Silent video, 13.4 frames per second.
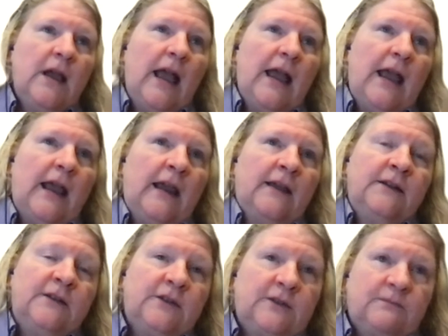
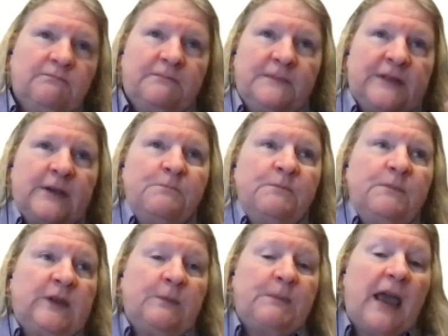and
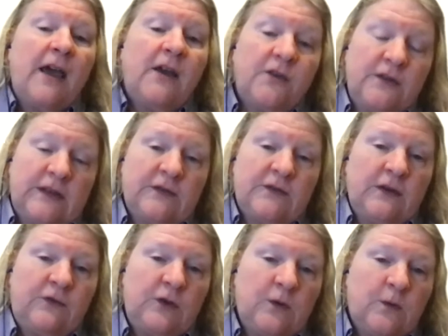some patterns,
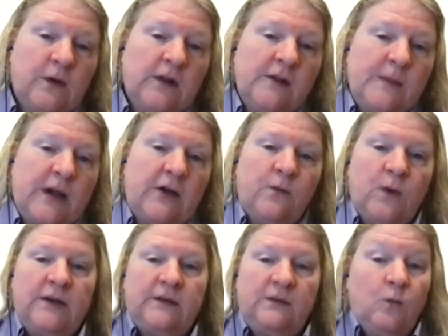if you will, about
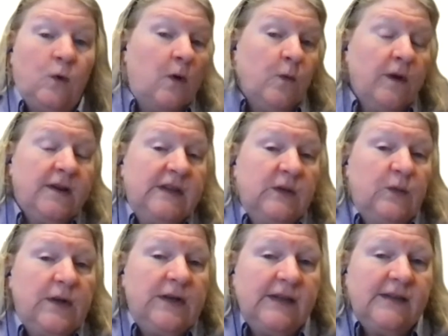what works and
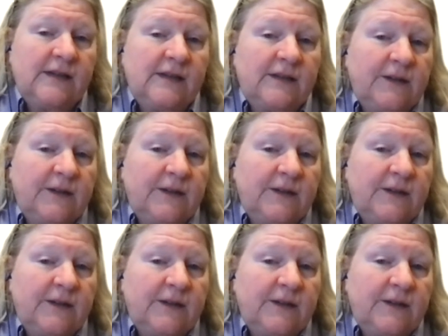what doesn't.